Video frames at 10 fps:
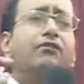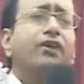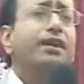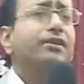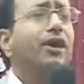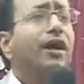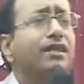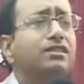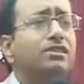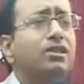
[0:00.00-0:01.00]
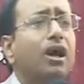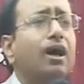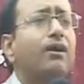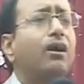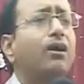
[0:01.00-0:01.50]
When you are in
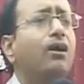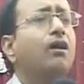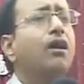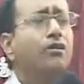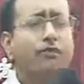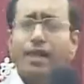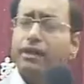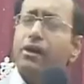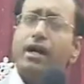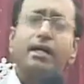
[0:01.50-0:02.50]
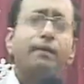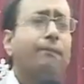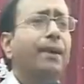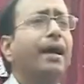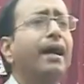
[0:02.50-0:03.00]
sorrow, when you are in
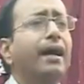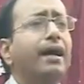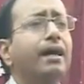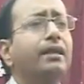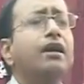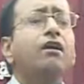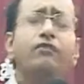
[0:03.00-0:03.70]
pain,